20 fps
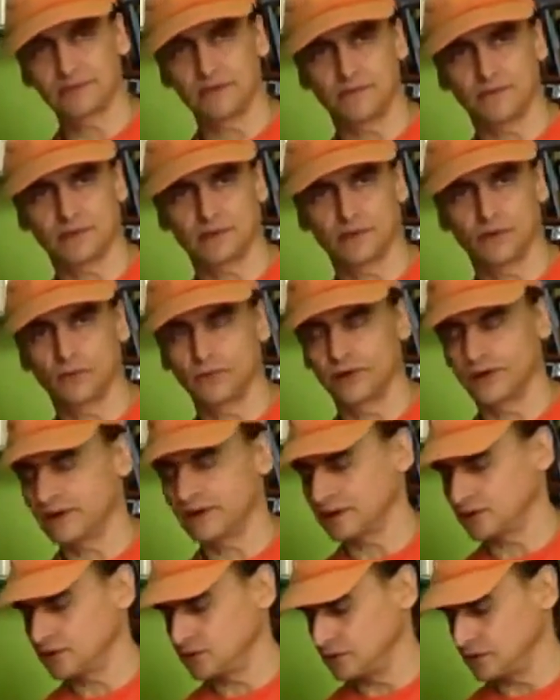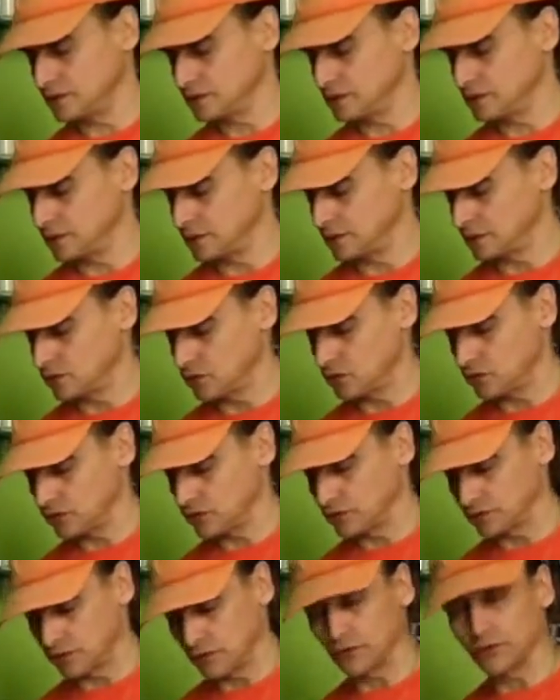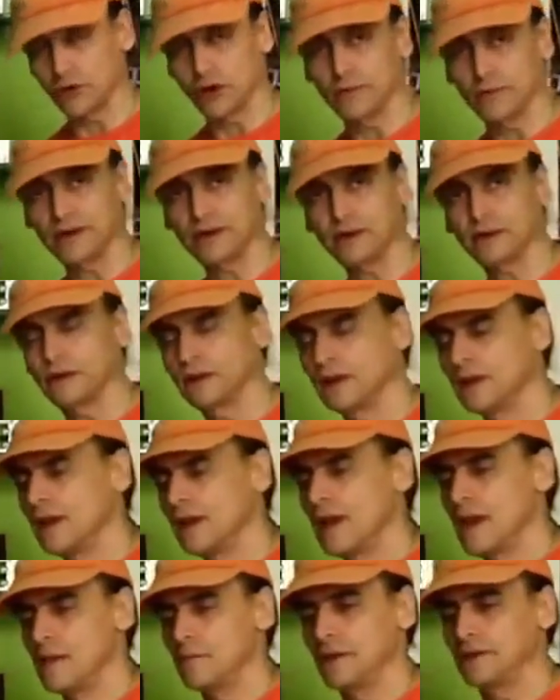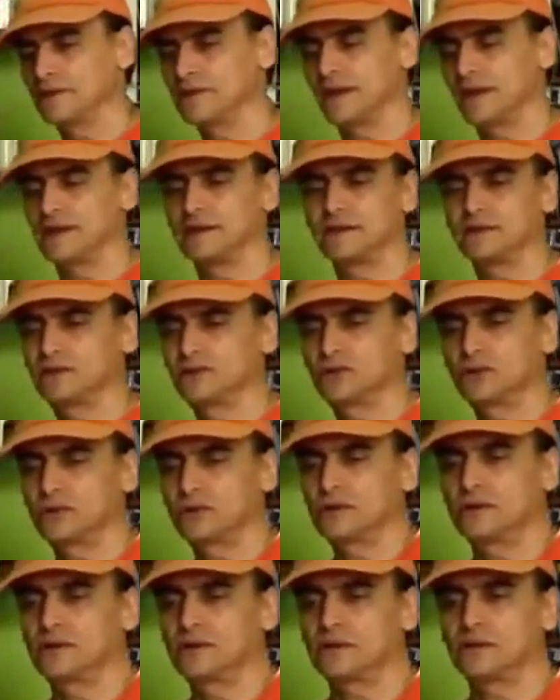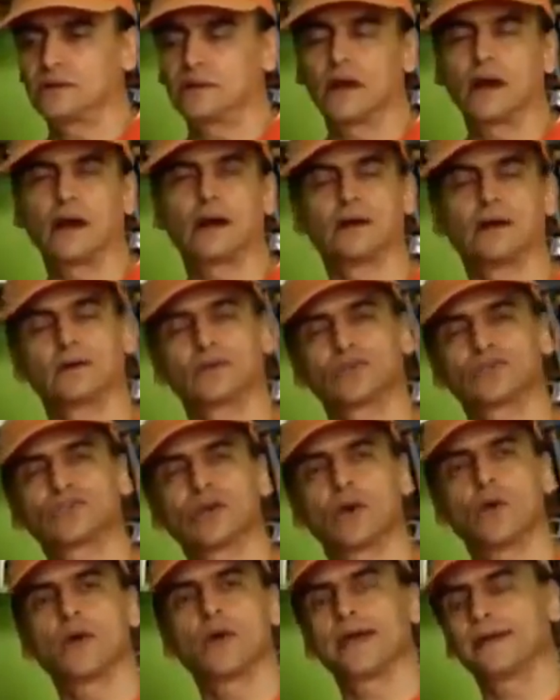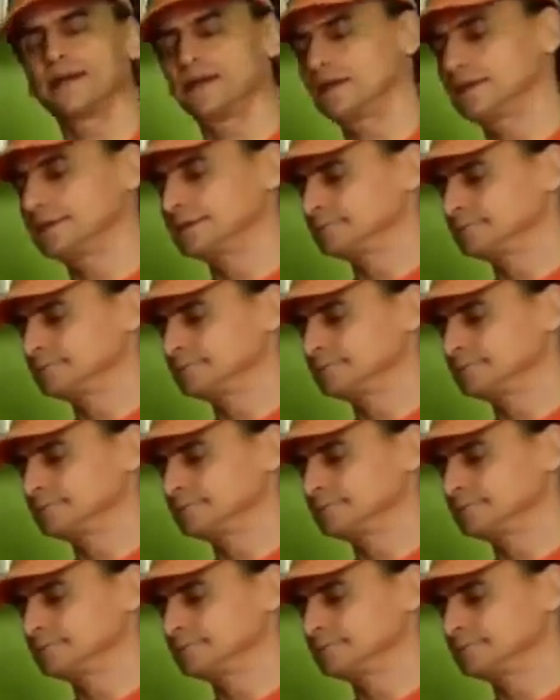of the curcumin, curcumin but they couldn't uh, show any